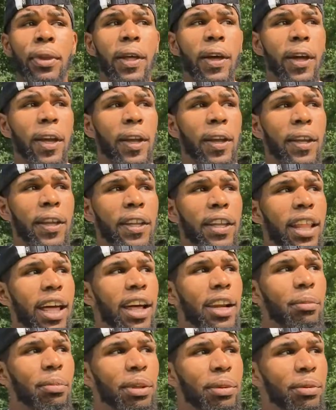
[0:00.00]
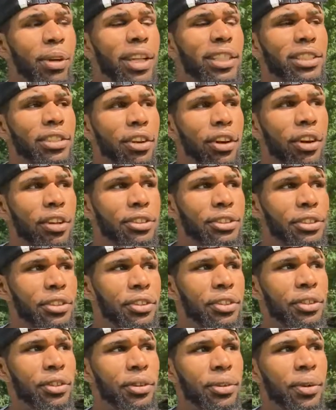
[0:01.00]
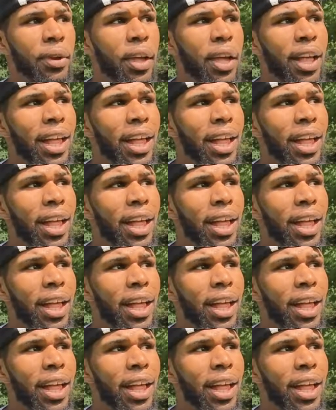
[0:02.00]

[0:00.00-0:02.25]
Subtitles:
I talk to.